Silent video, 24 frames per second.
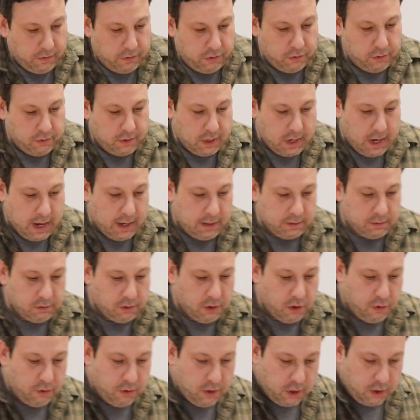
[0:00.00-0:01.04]
You could add
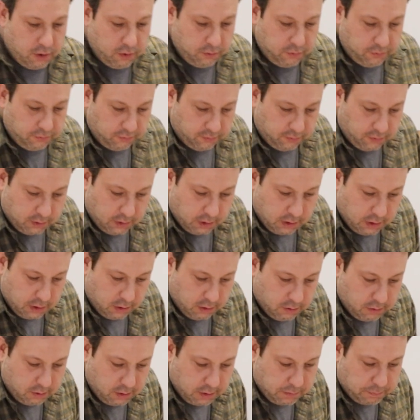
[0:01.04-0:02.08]
logos,
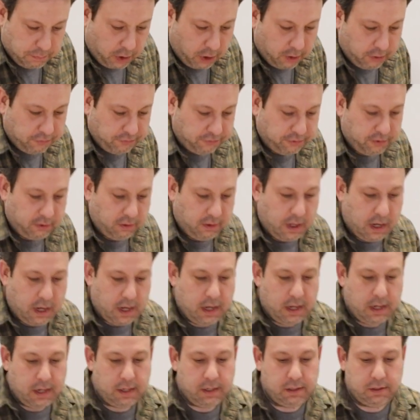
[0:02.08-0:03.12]
you can
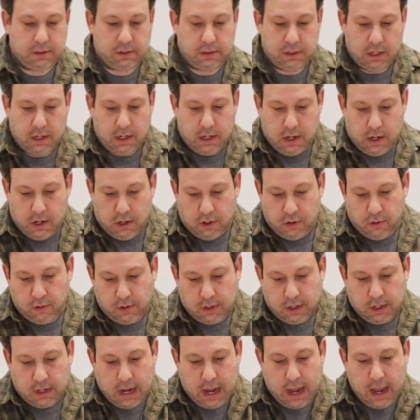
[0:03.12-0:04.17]
personalize, you
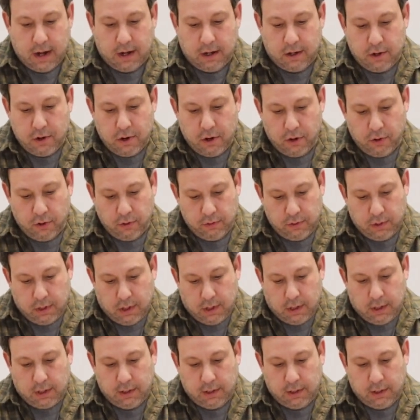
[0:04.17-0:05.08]
can add a note.